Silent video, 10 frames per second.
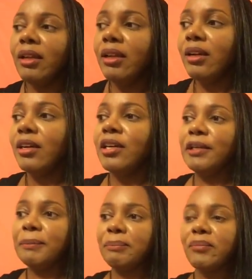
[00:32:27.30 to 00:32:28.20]

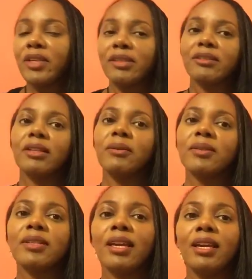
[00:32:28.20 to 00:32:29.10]
So they were
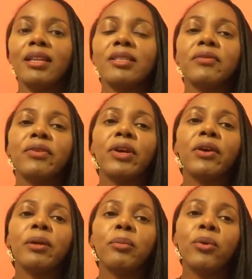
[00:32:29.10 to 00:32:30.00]
saying it's very
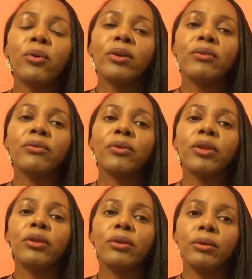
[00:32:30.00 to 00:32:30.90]
important for the
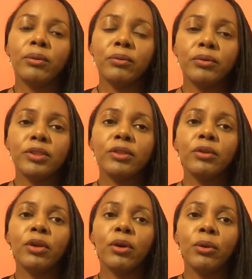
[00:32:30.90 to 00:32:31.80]
youth to
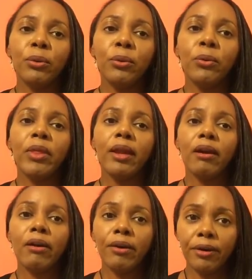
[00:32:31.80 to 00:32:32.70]
know who they
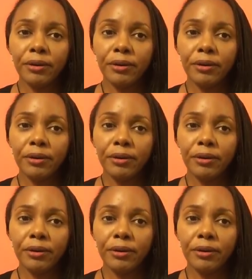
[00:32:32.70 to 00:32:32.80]
are.